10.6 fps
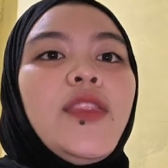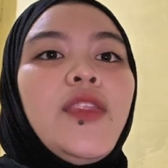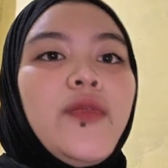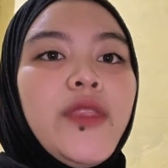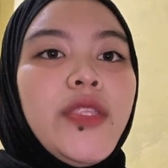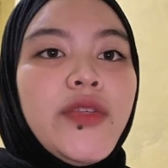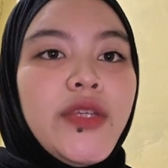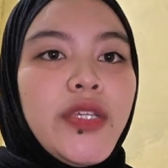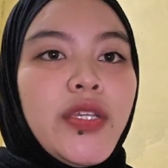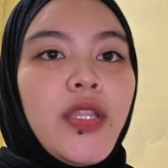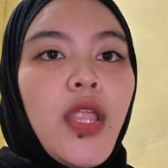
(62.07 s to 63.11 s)

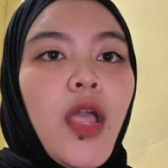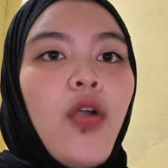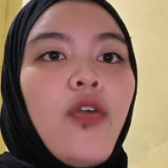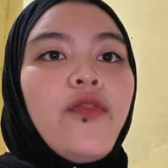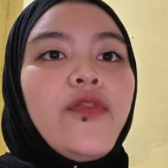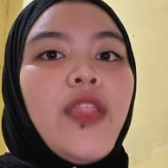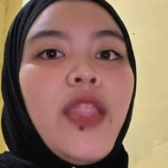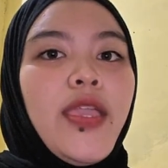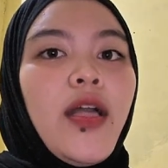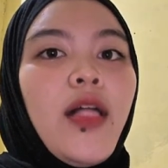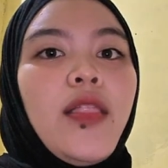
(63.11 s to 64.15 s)
definition of the
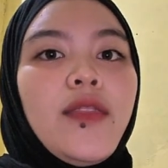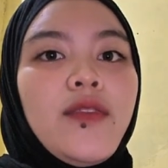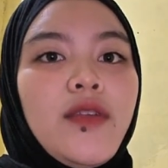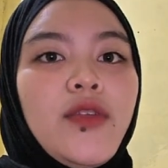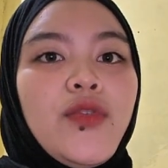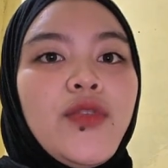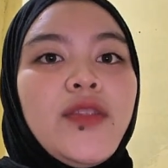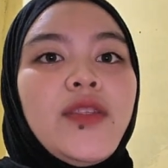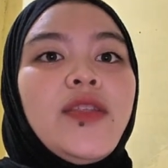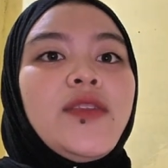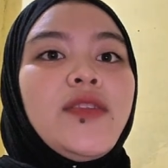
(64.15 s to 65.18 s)
legal letter used
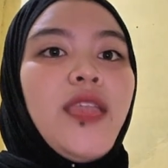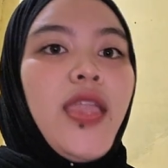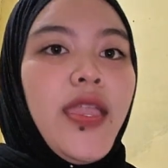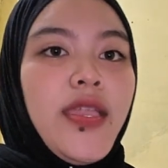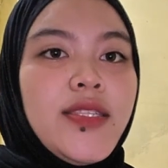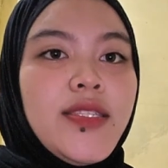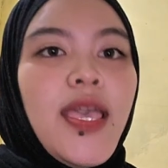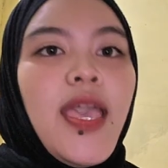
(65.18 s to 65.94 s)
in this case,